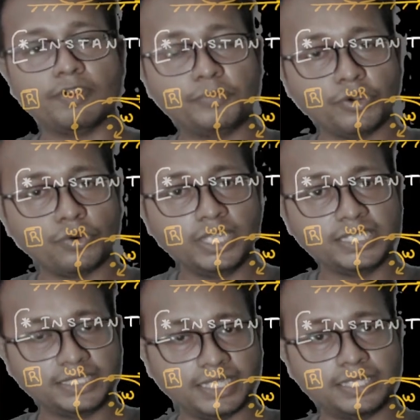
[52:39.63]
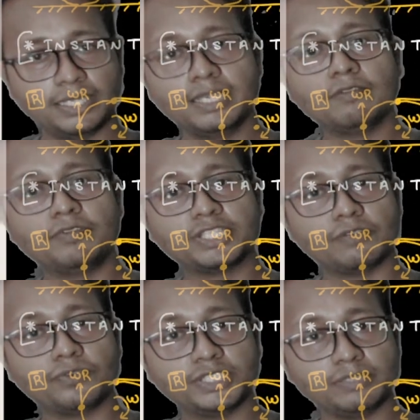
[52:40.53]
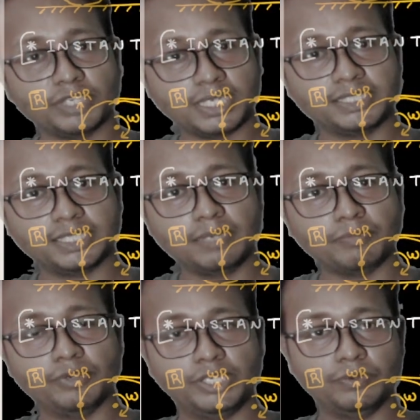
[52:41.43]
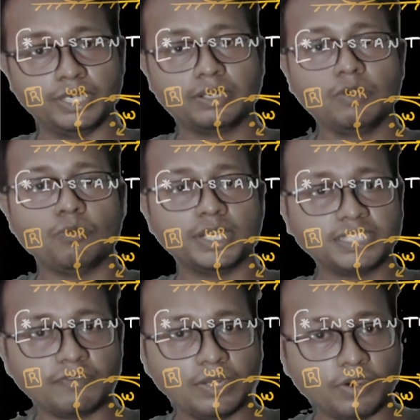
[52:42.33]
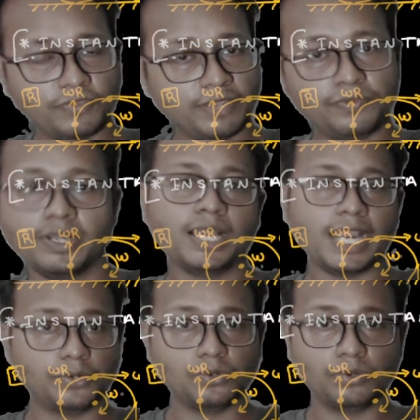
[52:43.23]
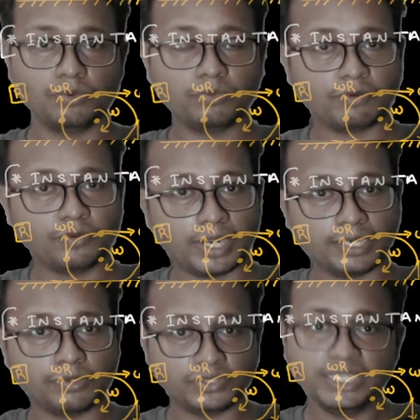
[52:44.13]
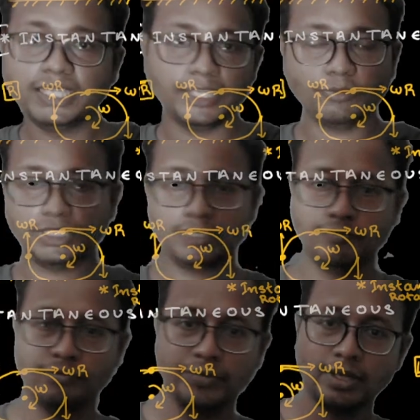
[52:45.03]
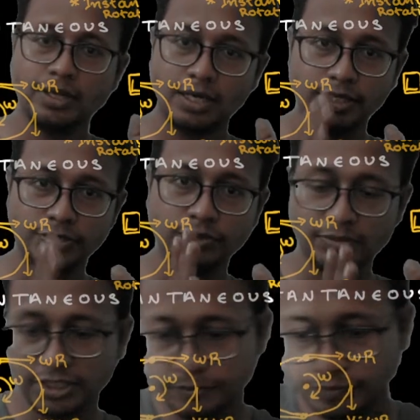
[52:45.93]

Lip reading: pure rolling is there, friction force is much lesser than mu into n. What is the value of F? I don't know. We have to find out using equation. Understood this much?